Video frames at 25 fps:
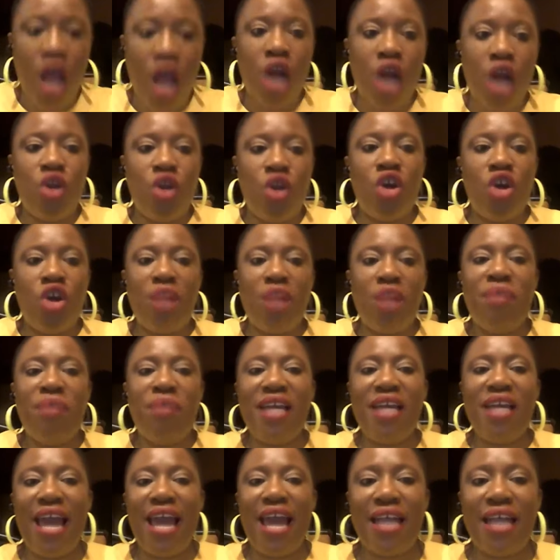Not being
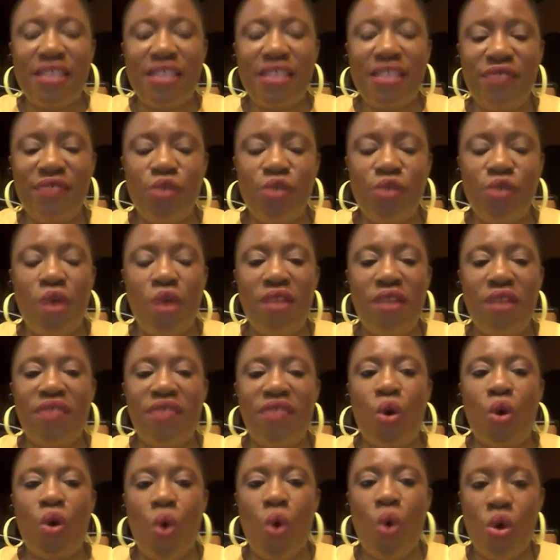active is one of the
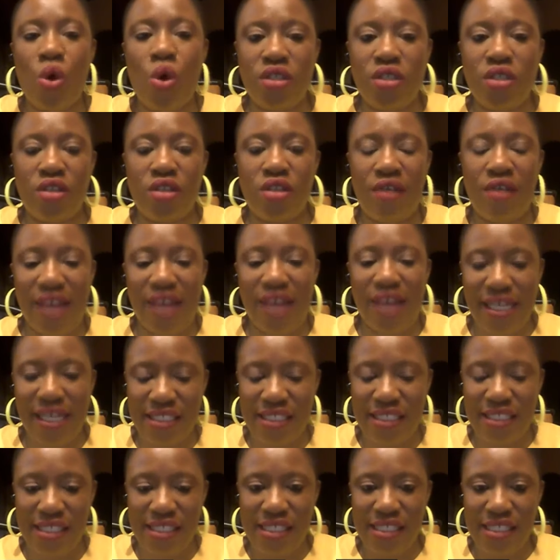causes of heart
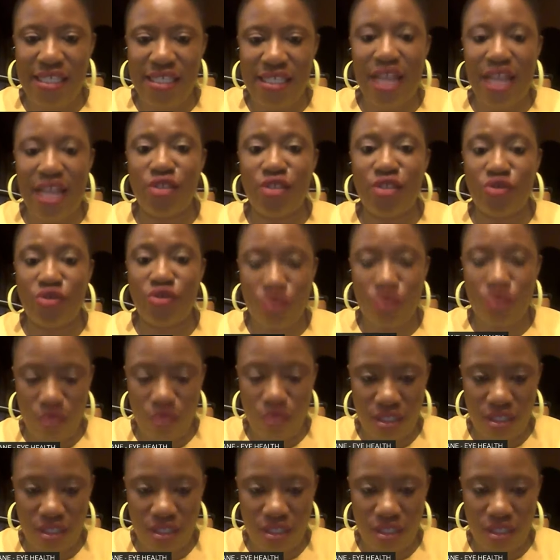disease and strokes.